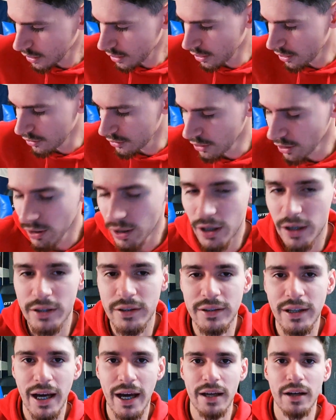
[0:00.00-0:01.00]
There are
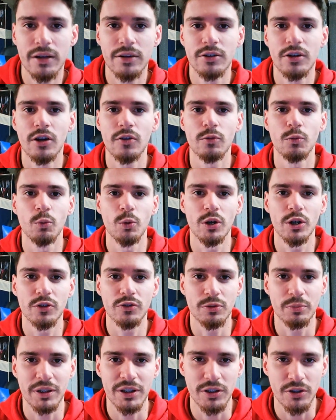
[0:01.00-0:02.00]
not enough words
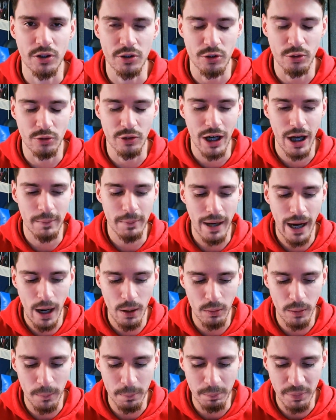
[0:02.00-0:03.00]
for me to describe
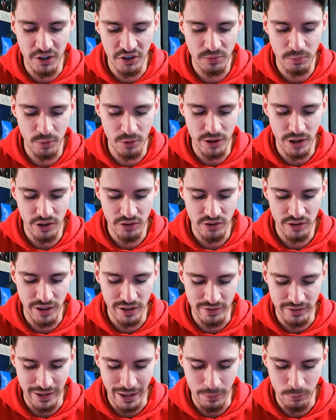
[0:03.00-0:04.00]
how abysmal
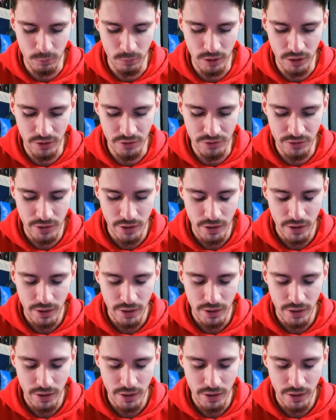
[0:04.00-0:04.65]
yesterday's game was